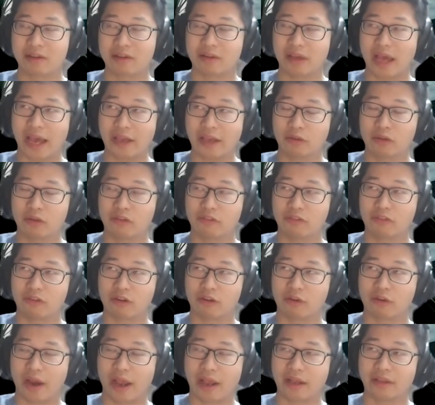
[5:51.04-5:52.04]
I took for
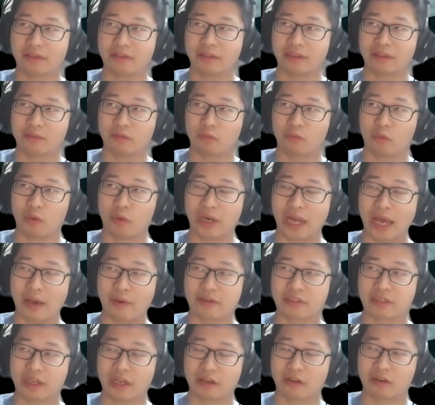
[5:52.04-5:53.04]
granted when I
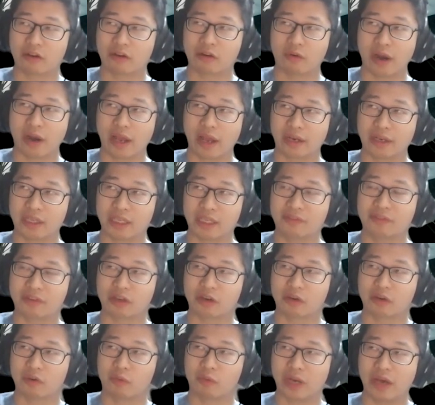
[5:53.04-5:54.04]
was an undergrad and even
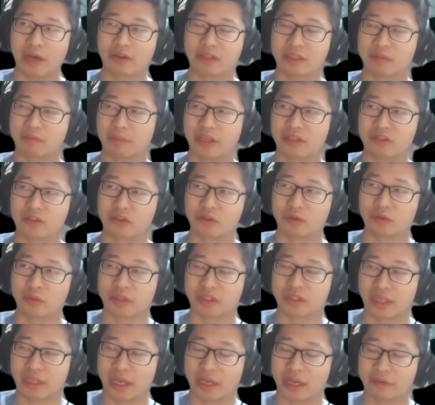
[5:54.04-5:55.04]
when I was in med school
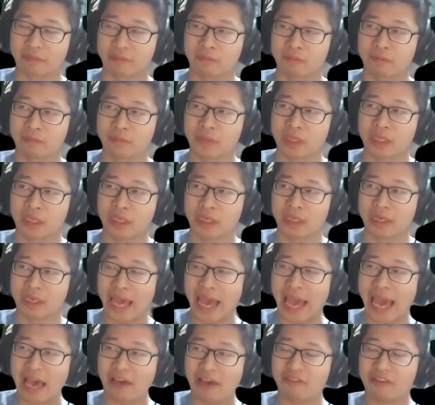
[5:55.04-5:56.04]
was that
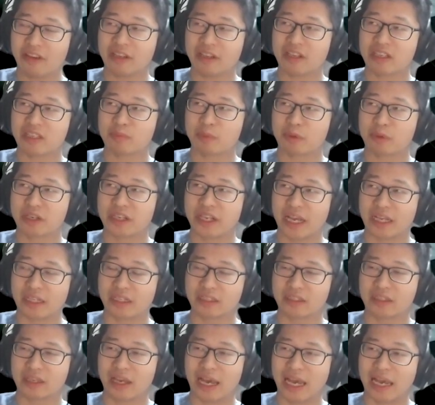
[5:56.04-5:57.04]
having this
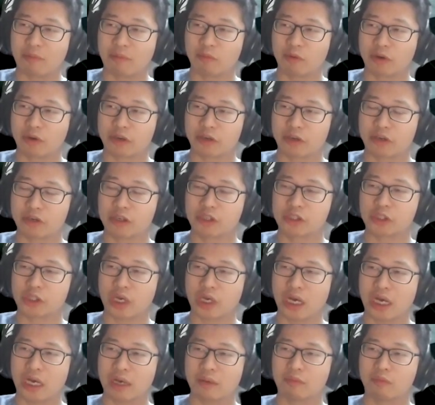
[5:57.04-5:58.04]
protected time where your
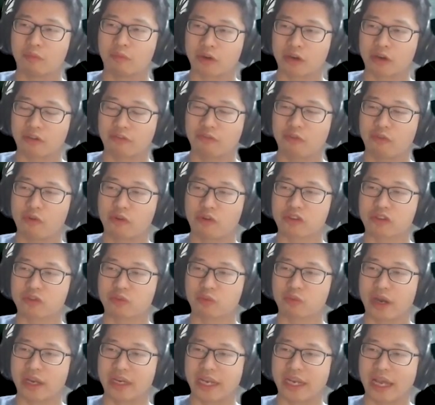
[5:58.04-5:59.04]
job, where your focus
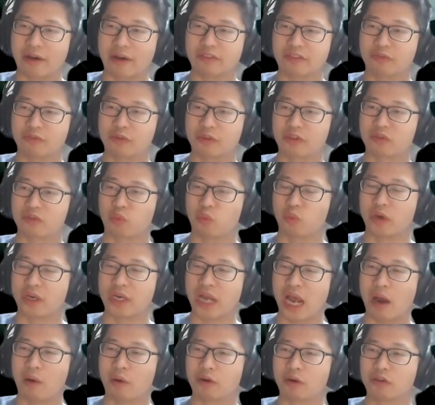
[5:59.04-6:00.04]
right now is for just 1
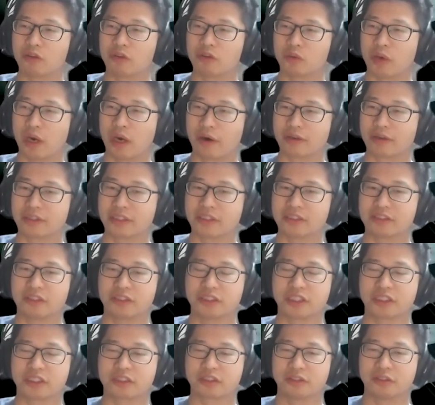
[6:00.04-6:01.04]
hour or 2 hours is to
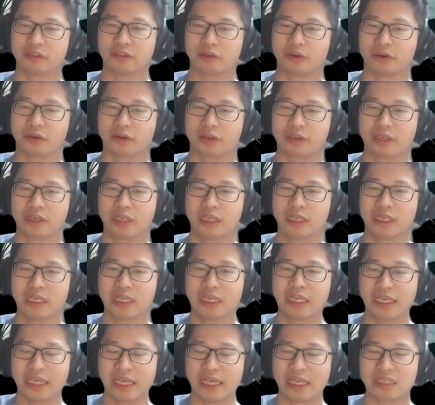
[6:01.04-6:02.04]
just learn,
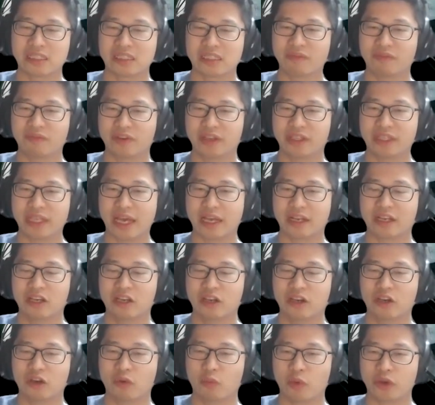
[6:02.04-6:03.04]
is something that
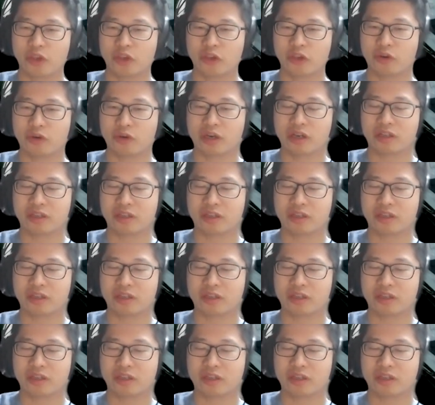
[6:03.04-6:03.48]
when you're an